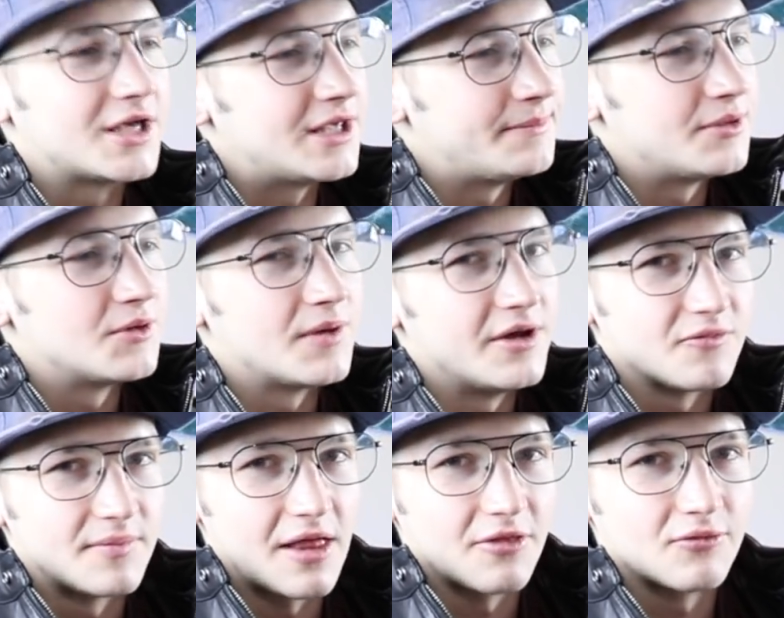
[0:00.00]
keep you away from
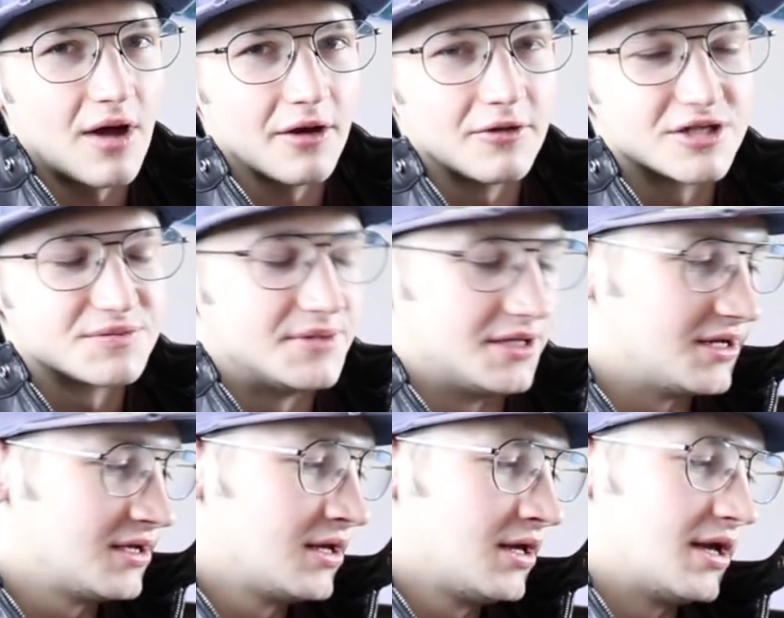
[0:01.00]
that throttling speed.
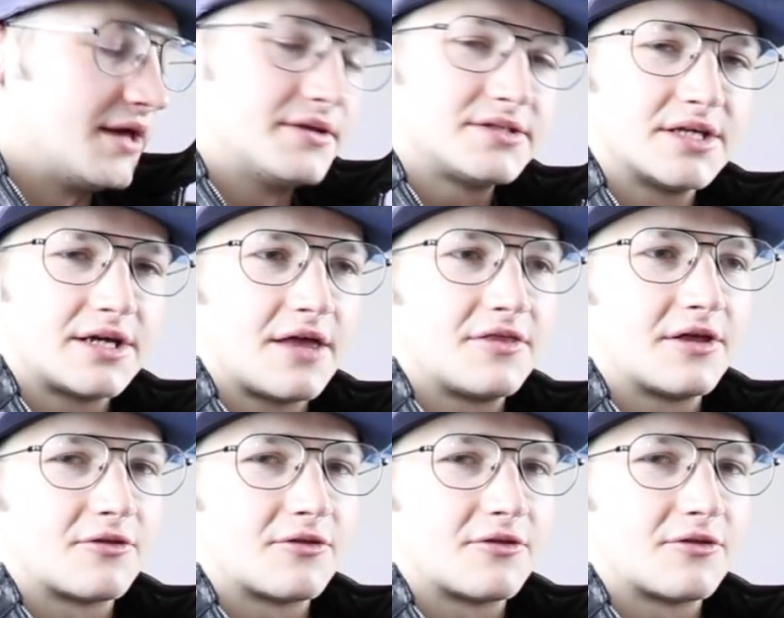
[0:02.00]
And this thing, I think,